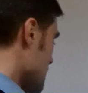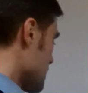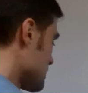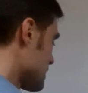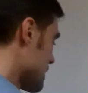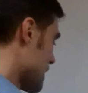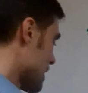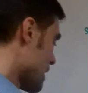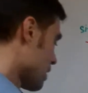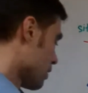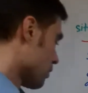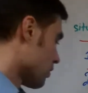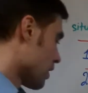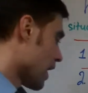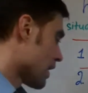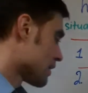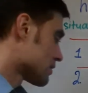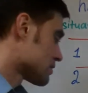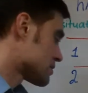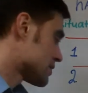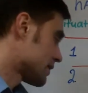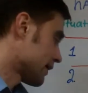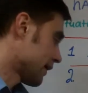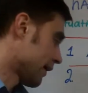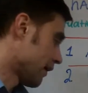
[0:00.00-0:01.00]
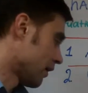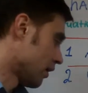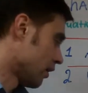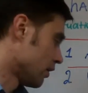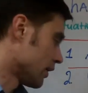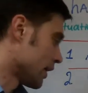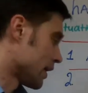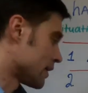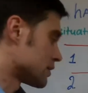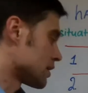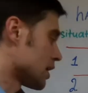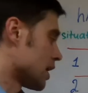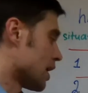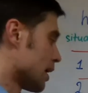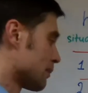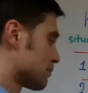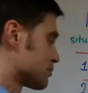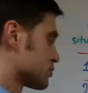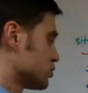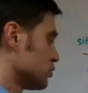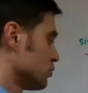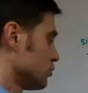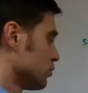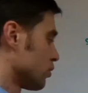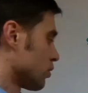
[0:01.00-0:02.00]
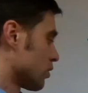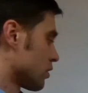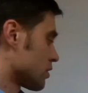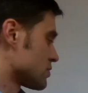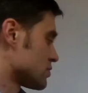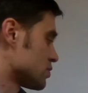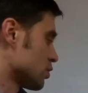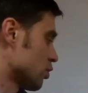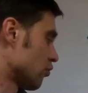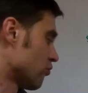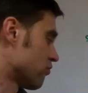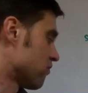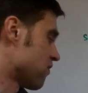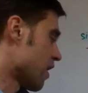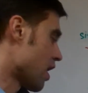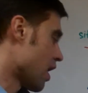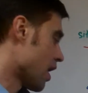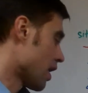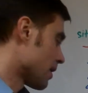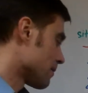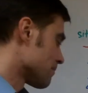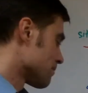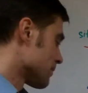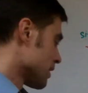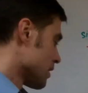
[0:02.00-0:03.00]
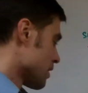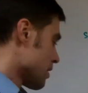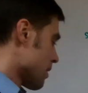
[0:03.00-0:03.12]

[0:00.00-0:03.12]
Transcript: Now, until and up to or so far.